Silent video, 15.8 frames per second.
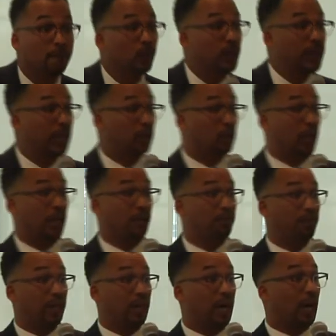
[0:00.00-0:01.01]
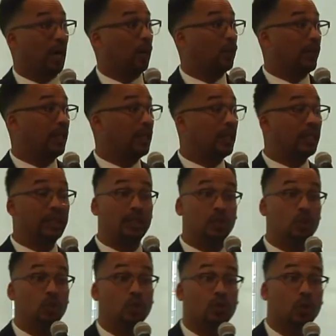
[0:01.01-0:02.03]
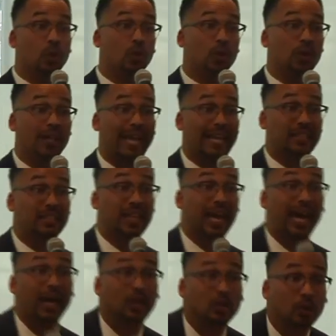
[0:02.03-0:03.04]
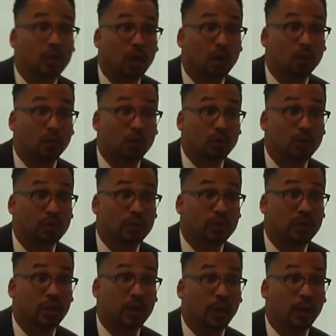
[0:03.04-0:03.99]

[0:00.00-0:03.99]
We're not trying to figure out how we can get these new solar glass tiles on our roofs.